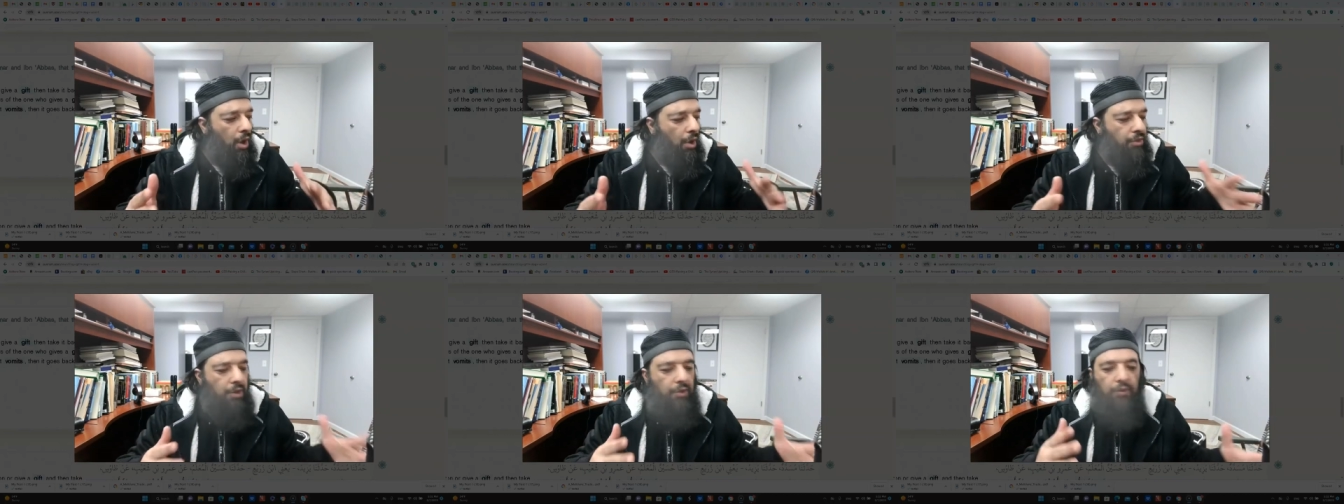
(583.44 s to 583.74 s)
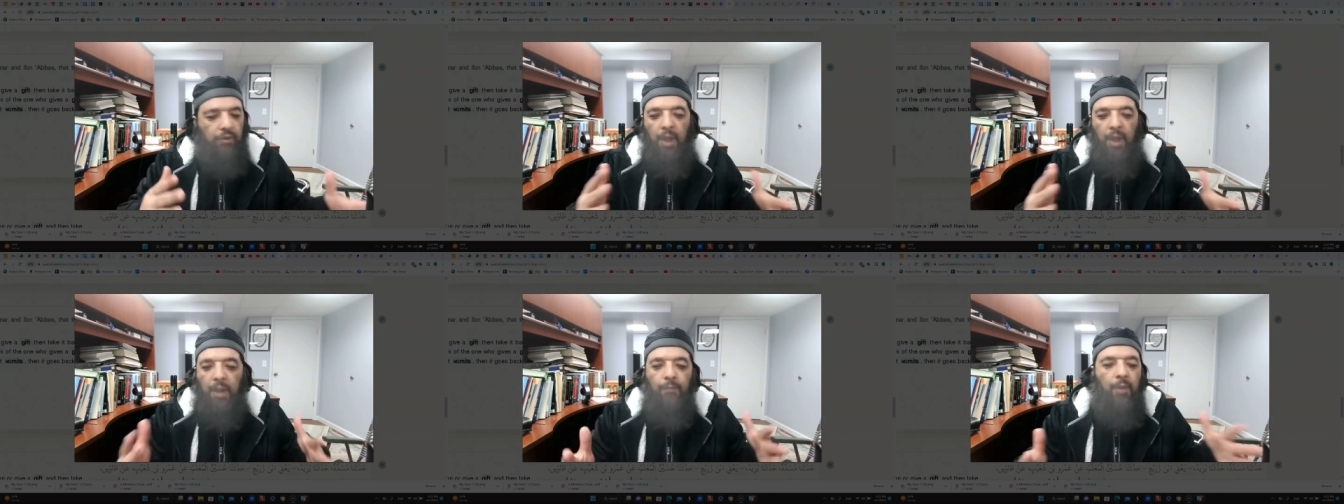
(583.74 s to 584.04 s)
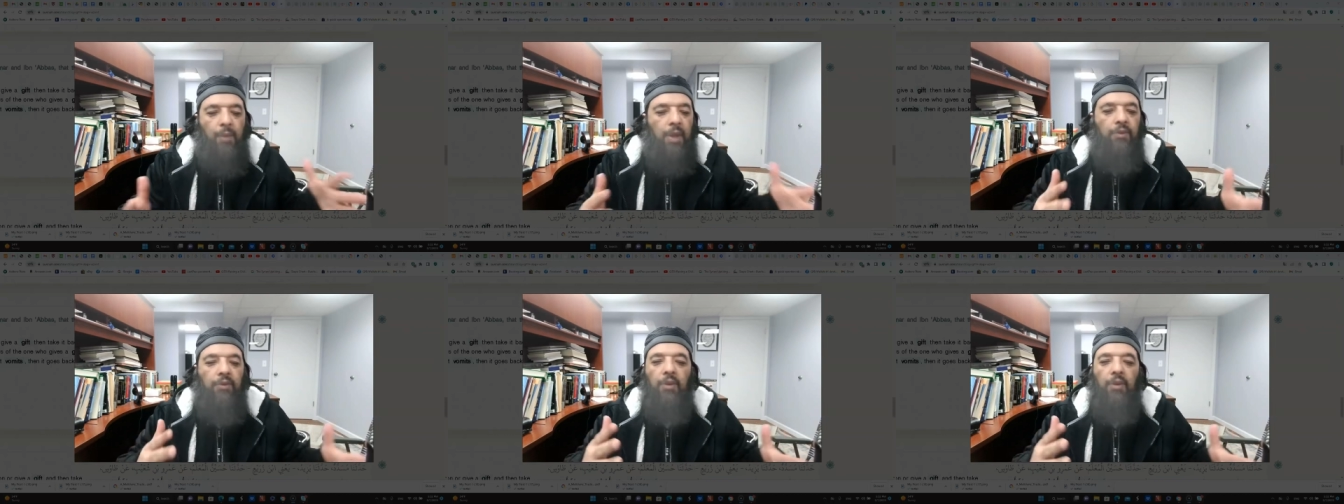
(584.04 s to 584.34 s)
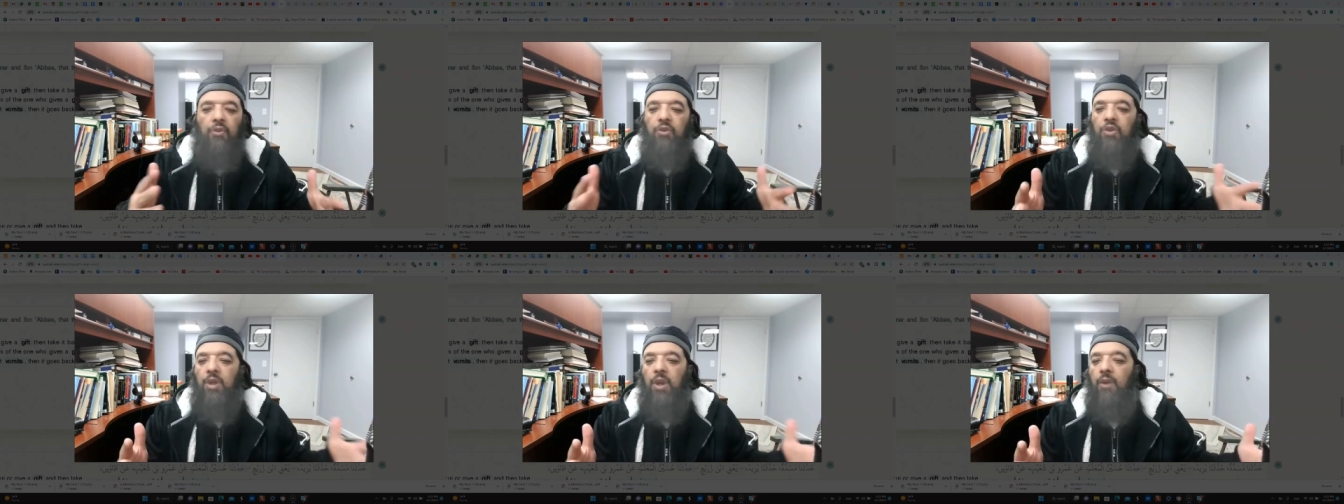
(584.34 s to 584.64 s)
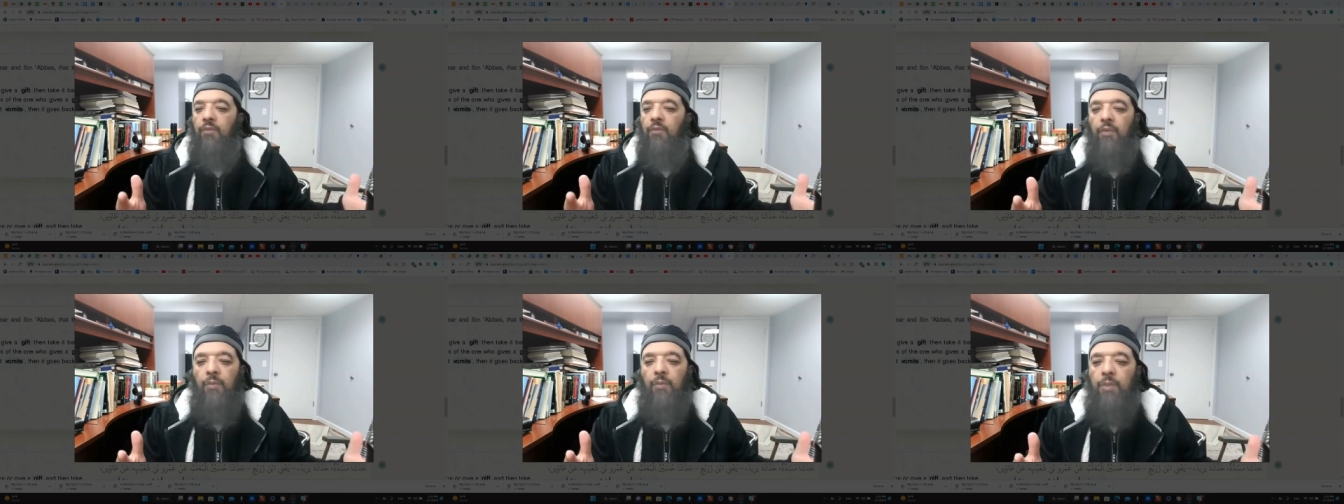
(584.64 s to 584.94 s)
on the same basis
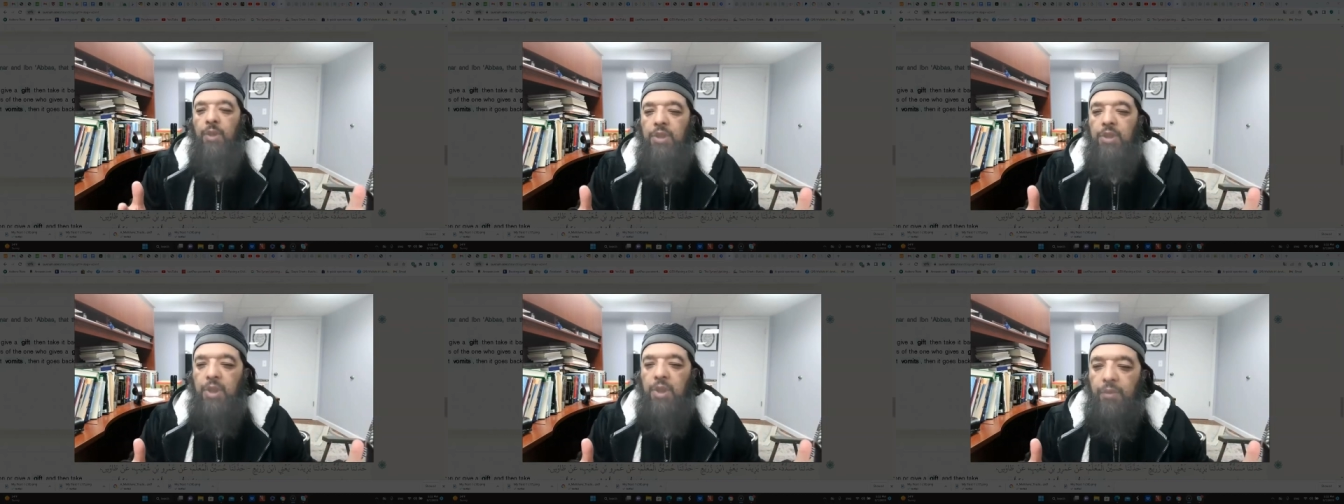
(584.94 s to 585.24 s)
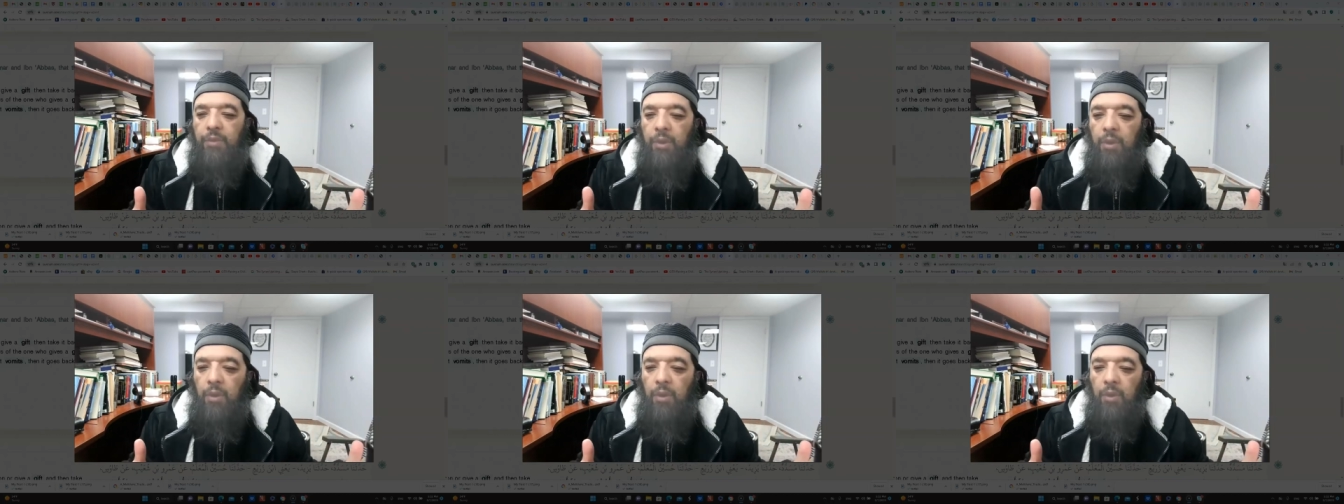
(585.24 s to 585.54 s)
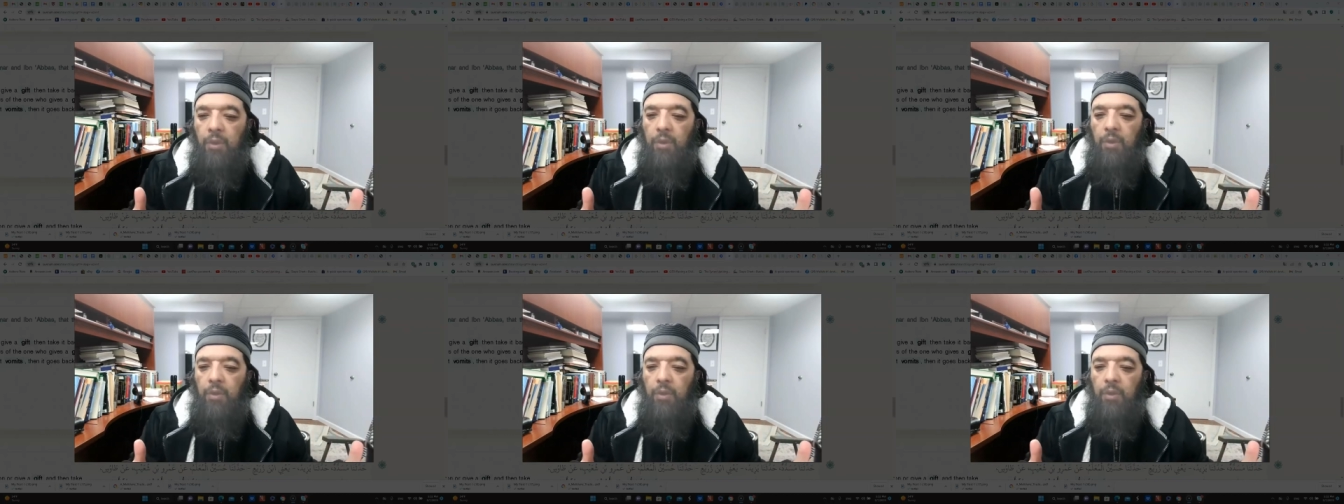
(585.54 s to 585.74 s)
share from each other